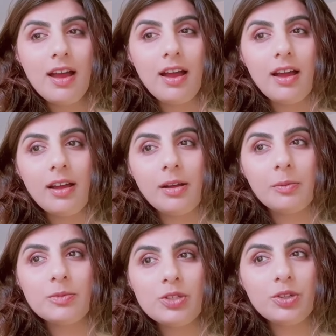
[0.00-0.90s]

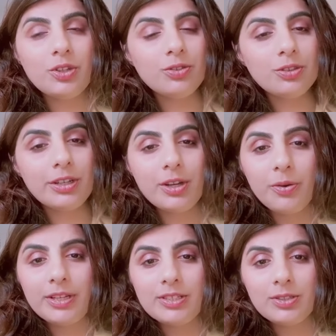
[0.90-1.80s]
So you're
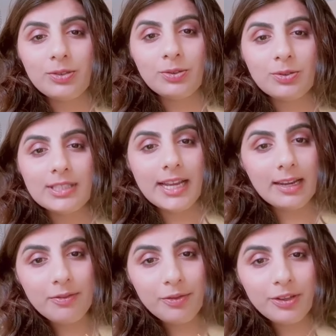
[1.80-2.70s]
going to sign
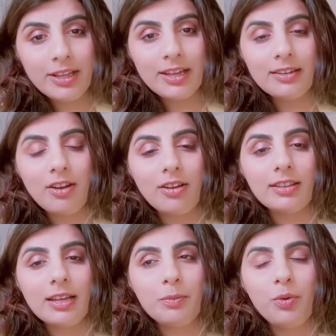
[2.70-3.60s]
up for that
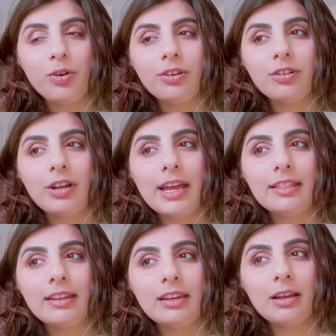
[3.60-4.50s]
online portal and
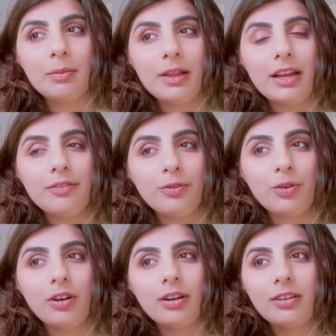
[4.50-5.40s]
then apply
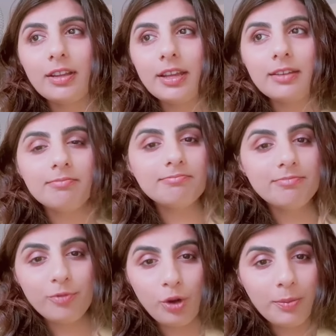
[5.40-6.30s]
for like
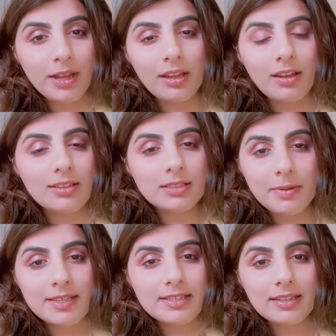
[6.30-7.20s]
forming a
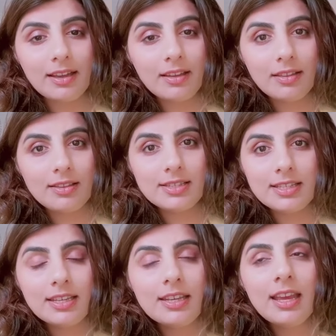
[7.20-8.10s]
domestic
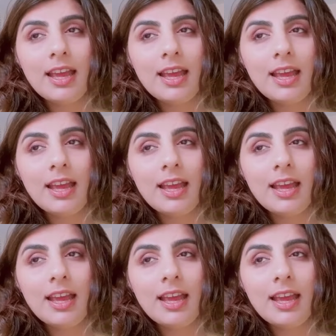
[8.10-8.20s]
LLC.